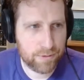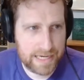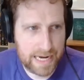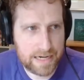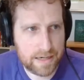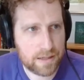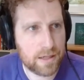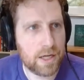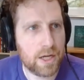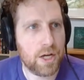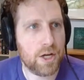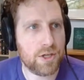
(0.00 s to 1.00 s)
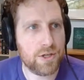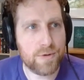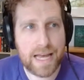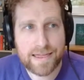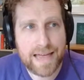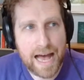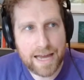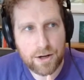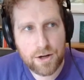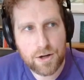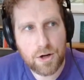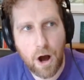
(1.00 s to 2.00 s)
create, you get that
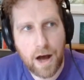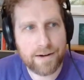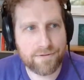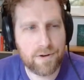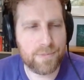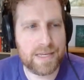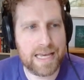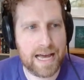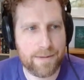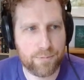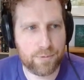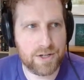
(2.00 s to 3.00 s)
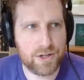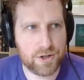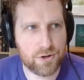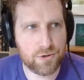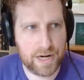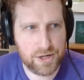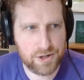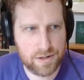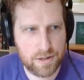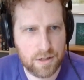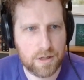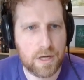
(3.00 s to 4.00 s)
not from the app
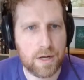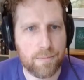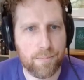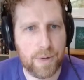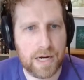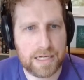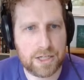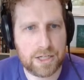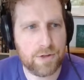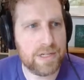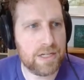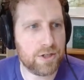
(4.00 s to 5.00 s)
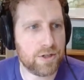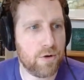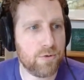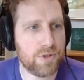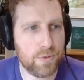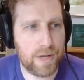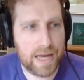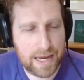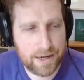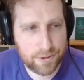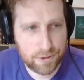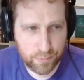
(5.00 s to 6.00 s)
registration, but you need to go to
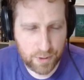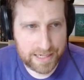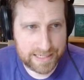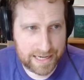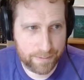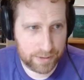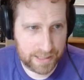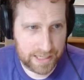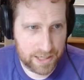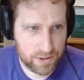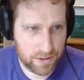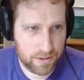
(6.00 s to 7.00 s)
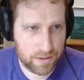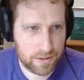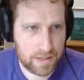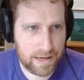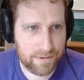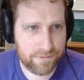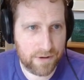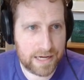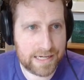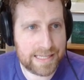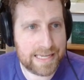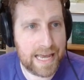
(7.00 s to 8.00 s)
Enterprise Applications and
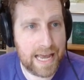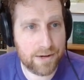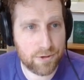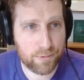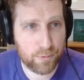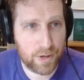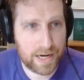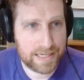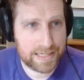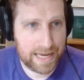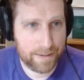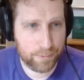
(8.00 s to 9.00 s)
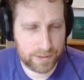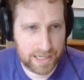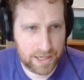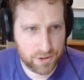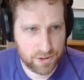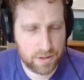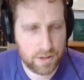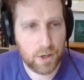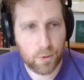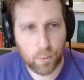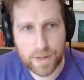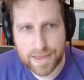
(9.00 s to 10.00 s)
find the Enterprise application
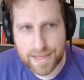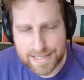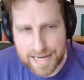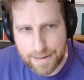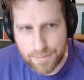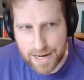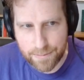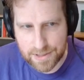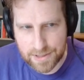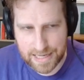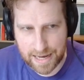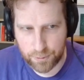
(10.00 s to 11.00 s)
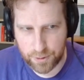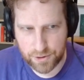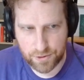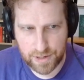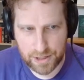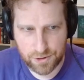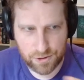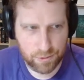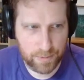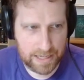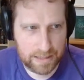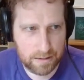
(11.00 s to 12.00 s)
with the same name as the app registration
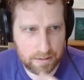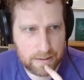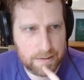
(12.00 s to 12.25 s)
you made,